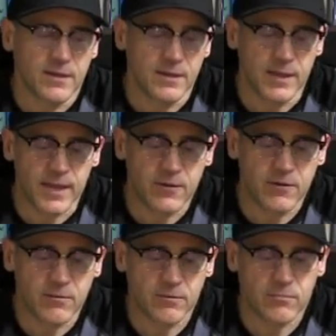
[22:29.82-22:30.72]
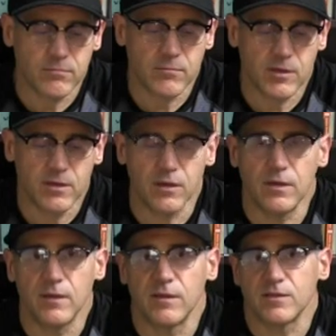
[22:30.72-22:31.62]
letter,
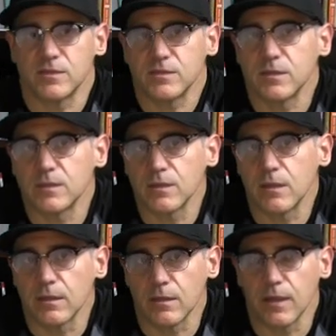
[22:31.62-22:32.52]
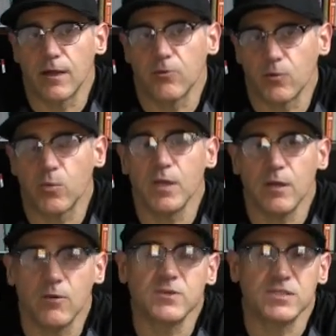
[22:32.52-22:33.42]
the letter that we
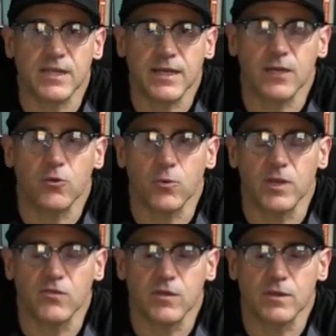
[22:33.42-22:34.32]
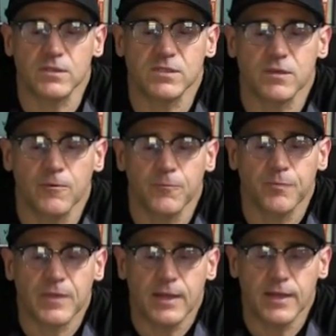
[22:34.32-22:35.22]
know as 2 Corinthians.
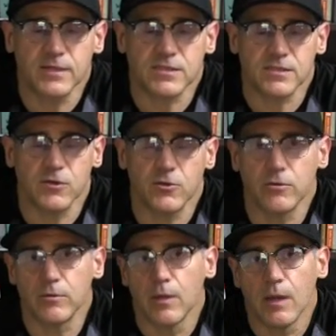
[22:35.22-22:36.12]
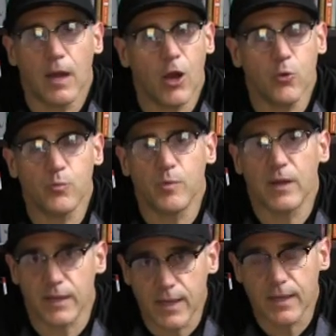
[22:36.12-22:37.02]
And so I
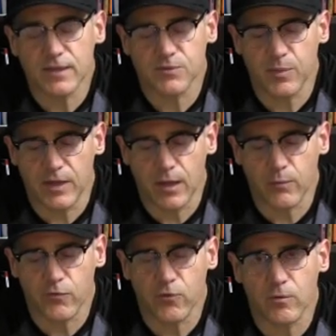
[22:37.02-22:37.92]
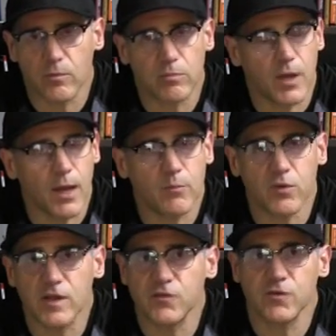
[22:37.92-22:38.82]
hope, again, it's been helpful. God
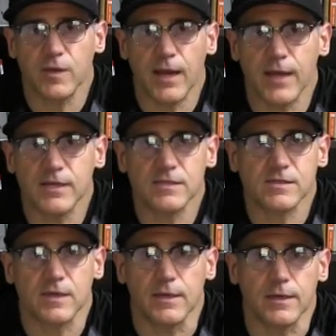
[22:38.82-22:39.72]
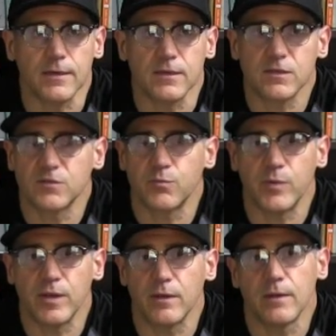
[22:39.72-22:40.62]
bless you guys. It's
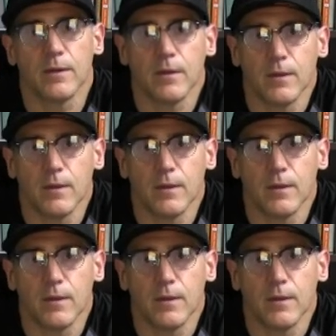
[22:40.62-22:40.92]
been